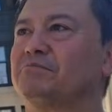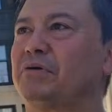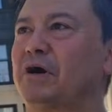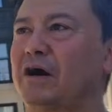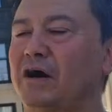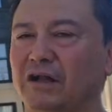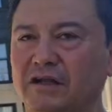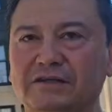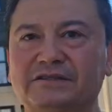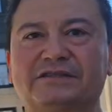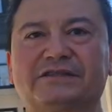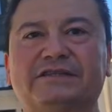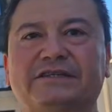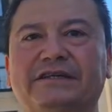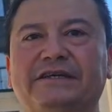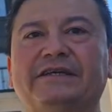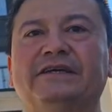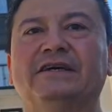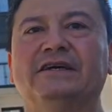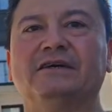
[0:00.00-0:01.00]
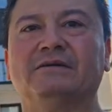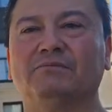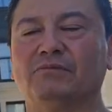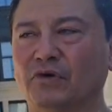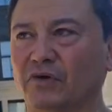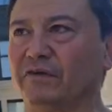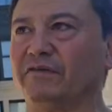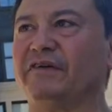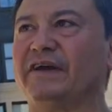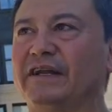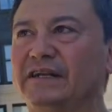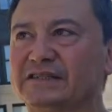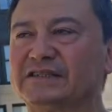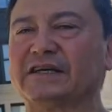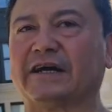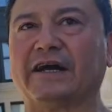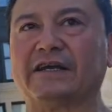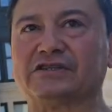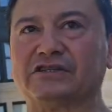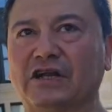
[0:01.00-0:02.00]
policy motivated
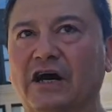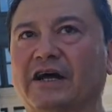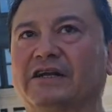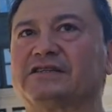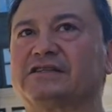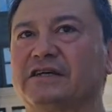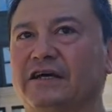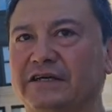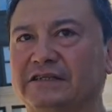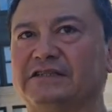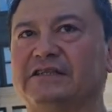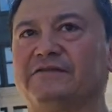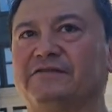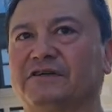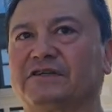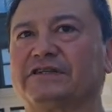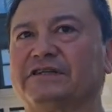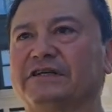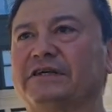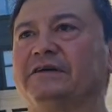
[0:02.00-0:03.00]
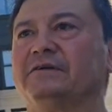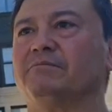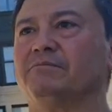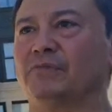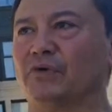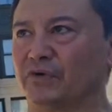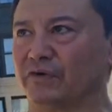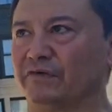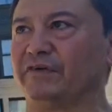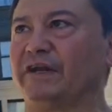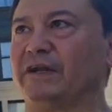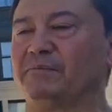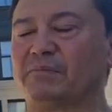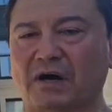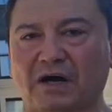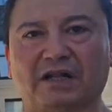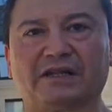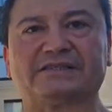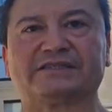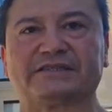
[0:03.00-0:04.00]
science, not scientifically motivated
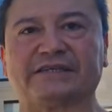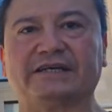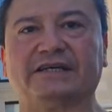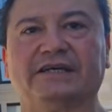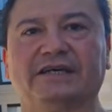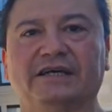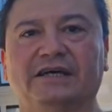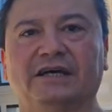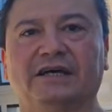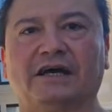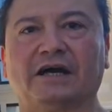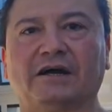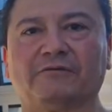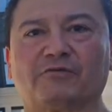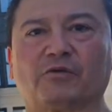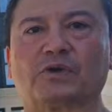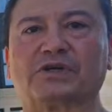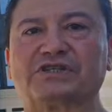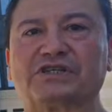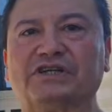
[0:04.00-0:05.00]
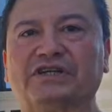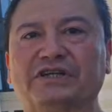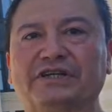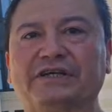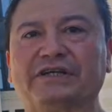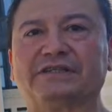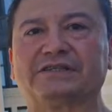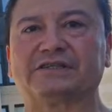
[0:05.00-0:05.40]
policy, unfortunately.